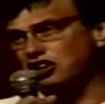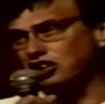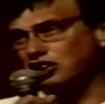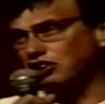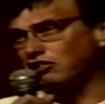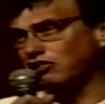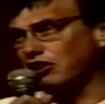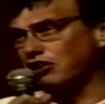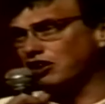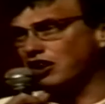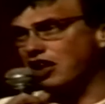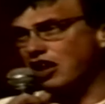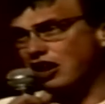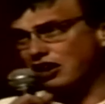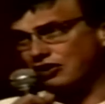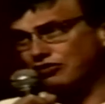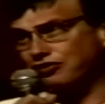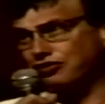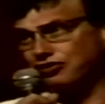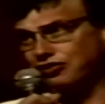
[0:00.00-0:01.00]
in your own life,
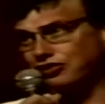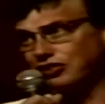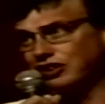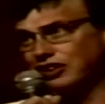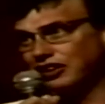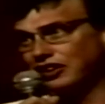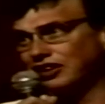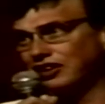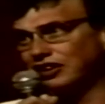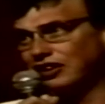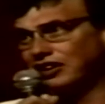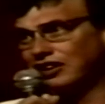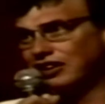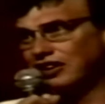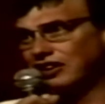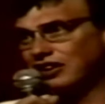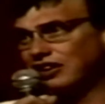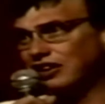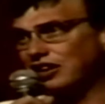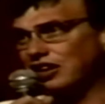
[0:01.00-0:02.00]

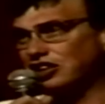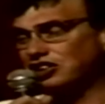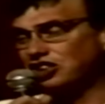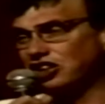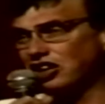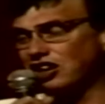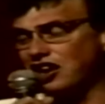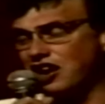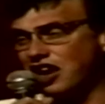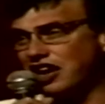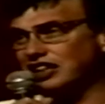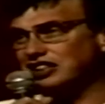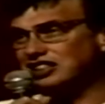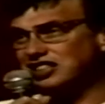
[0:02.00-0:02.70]
and you'd like